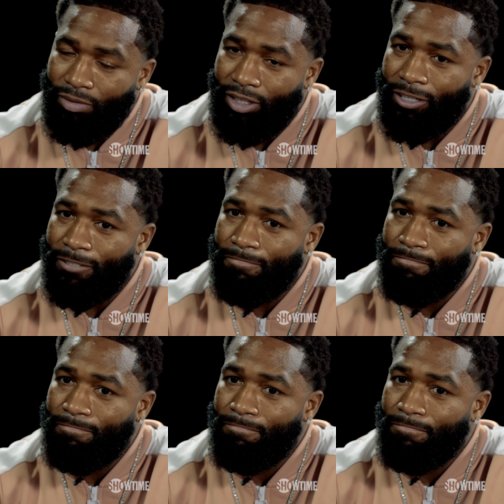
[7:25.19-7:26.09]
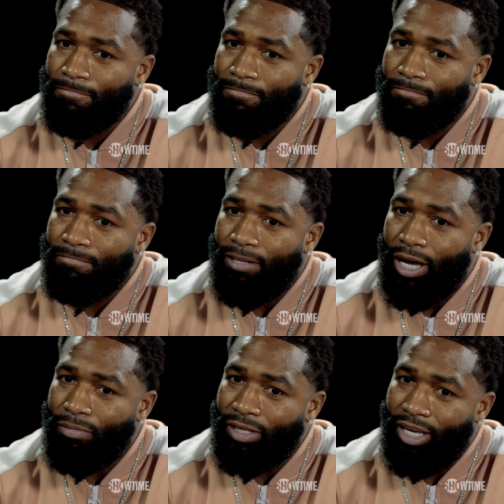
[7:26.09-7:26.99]
Then
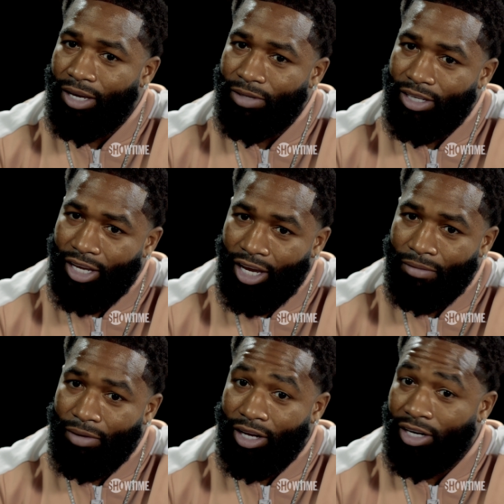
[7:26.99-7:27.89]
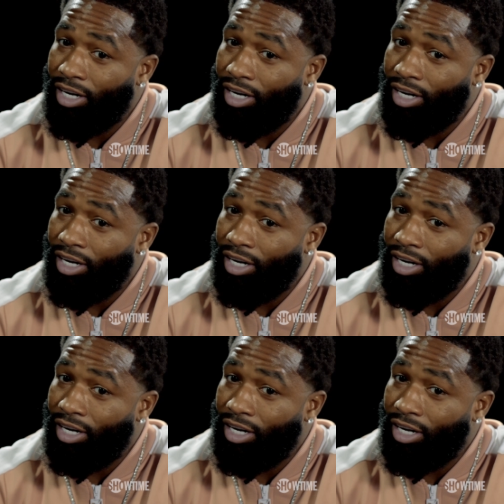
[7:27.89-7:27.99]
I became the can man,